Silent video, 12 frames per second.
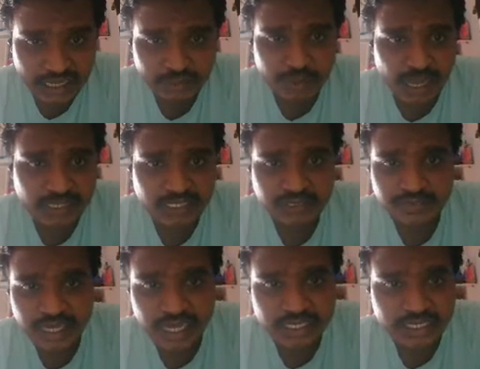under this
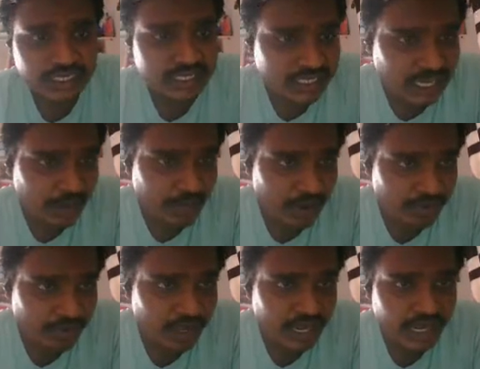process we can see this type
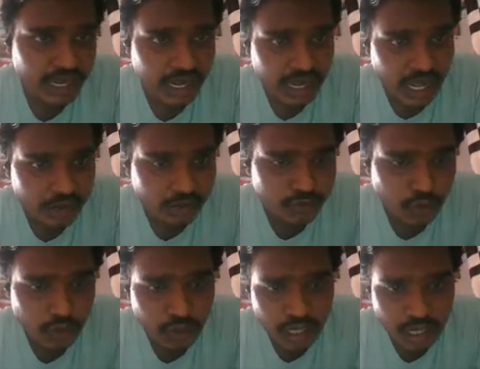of hindered or
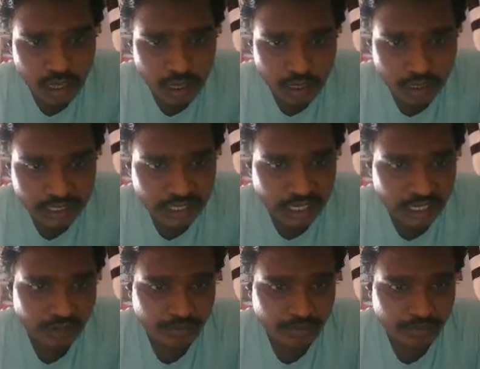zone setting.